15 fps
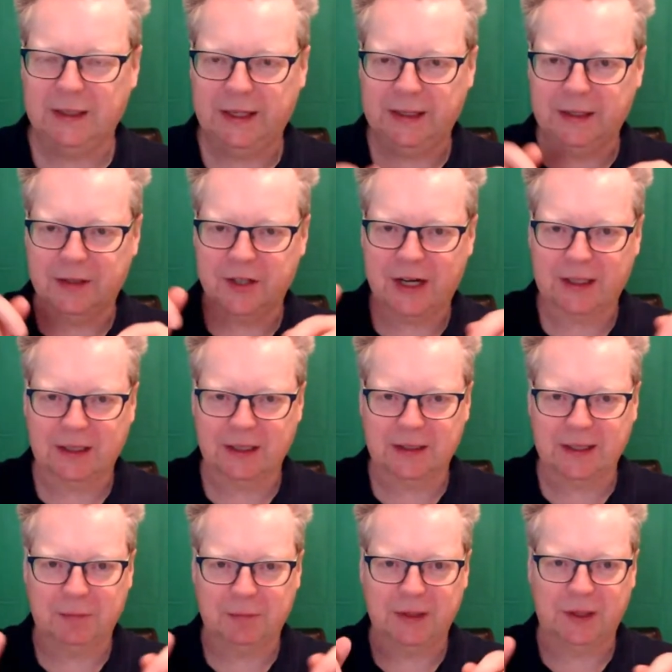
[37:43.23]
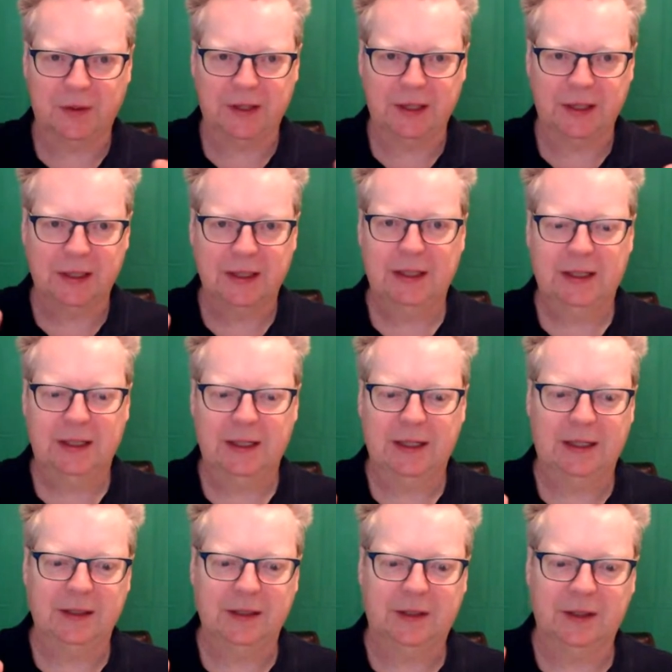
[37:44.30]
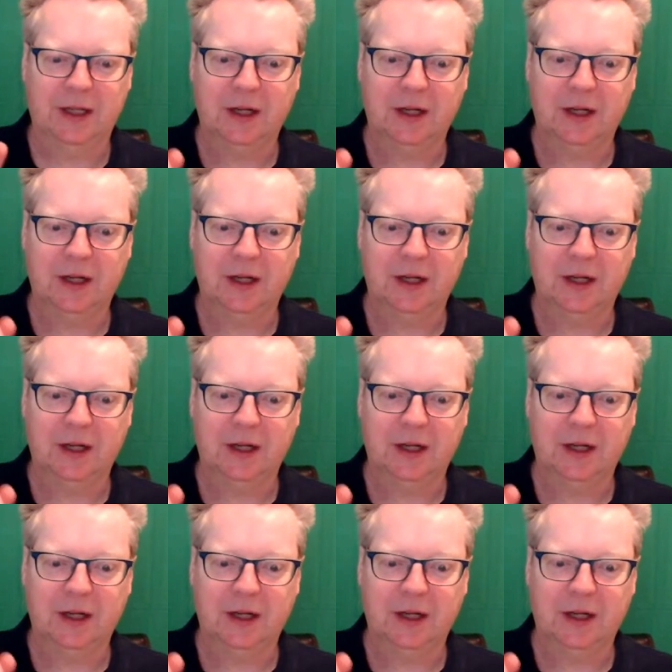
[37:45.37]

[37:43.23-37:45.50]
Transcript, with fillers: in the in the tracker down below here, uh,